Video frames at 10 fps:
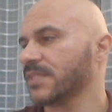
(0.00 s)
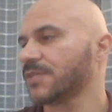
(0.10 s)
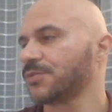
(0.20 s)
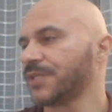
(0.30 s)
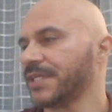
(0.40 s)

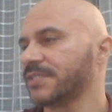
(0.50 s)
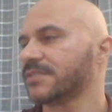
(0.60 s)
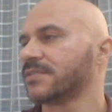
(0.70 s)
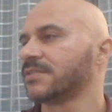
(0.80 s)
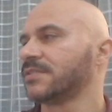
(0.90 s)
Great.
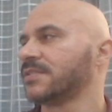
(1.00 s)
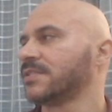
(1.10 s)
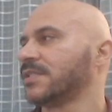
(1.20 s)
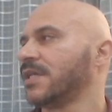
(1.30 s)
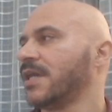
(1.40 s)

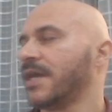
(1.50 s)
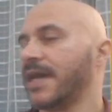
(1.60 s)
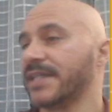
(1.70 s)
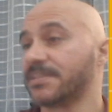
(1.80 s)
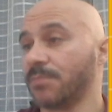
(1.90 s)

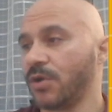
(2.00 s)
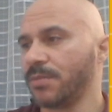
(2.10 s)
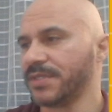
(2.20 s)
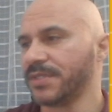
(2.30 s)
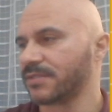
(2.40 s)
At the
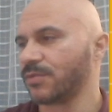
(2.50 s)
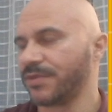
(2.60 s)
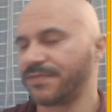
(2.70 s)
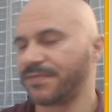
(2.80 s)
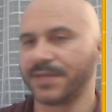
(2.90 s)
moment,
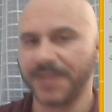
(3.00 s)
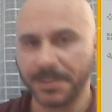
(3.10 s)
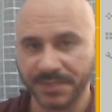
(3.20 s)
with a named